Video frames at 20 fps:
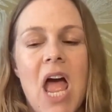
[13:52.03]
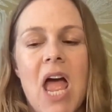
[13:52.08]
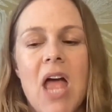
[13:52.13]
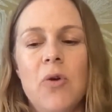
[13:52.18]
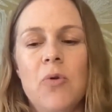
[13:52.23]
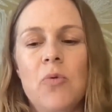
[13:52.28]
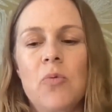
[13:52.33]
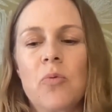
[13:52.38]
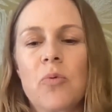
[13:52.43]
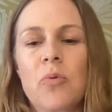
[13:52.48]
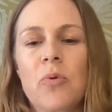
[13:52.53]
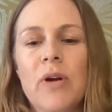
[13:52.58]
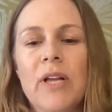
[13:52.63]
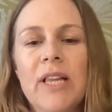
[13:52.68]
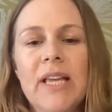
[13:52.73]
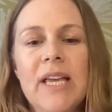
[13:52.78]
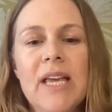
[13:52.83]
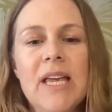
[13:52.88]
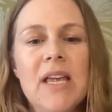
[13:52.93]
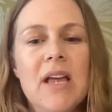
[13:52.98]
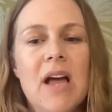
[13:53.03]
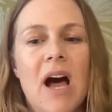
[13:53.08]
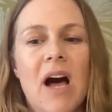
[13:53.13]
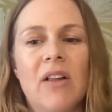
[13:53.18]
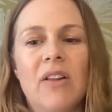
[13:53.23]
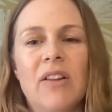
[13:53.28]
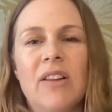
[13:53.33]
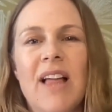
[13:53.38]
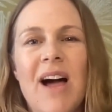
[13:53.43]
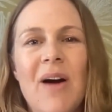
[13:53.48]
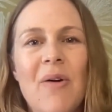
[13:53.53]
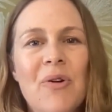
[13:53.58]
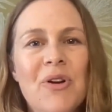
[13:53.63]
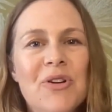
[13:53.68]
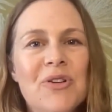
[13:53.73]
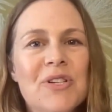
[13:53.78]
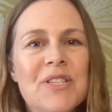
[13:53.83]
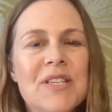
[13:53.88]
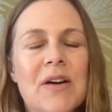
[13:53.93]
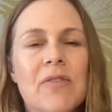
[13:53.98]
And really allow
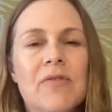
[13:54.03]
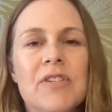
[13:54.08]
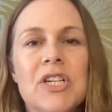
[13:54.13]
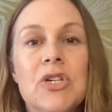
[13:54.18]
yourself